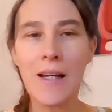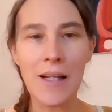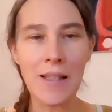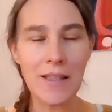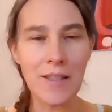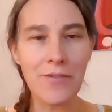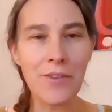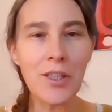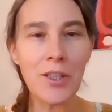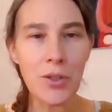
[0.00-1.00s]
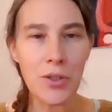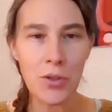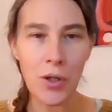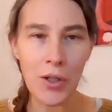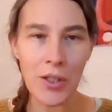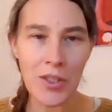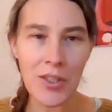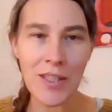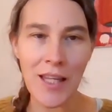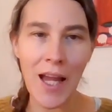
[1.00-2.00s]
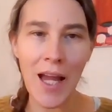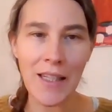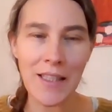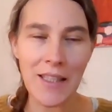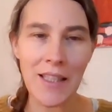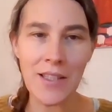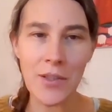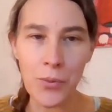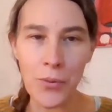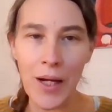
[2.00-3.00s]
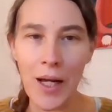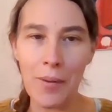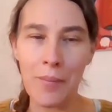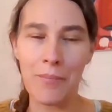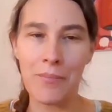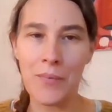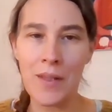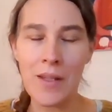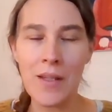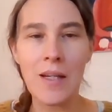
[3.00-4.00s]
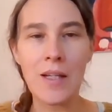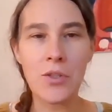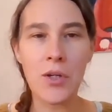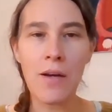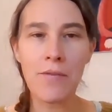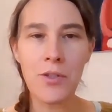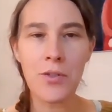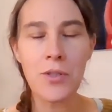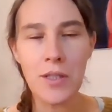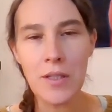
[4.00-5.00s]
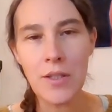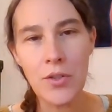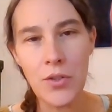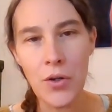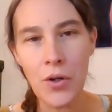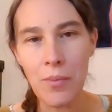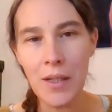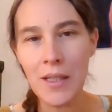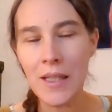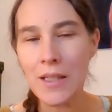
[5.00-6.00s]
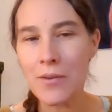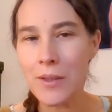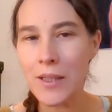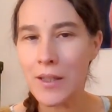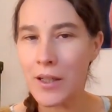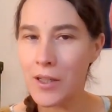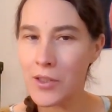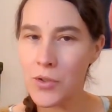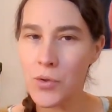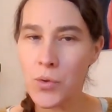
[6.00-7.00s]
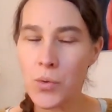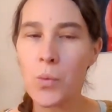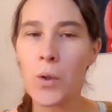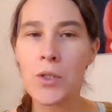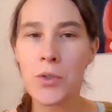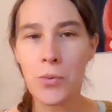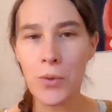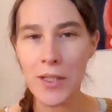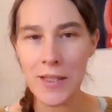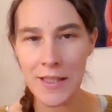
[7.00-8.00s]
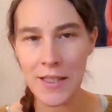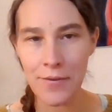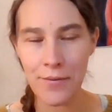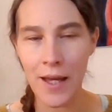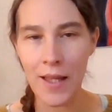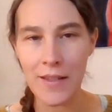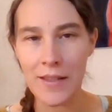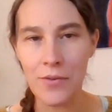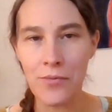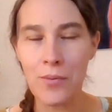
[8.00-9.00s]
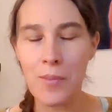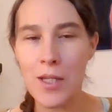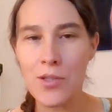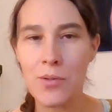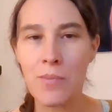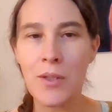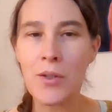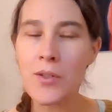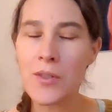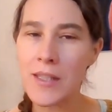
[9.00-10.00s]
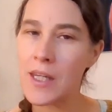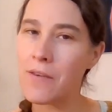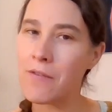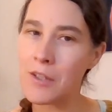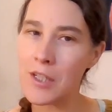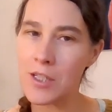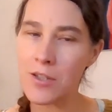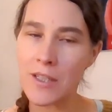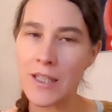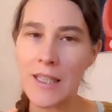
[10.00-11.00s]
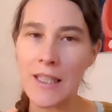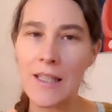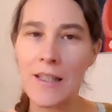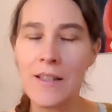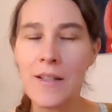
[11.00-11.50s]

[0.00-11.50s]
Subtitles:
And it's very good to understand this realm and to have a certain discernment in regards to what you receive as information, because they are very tricky.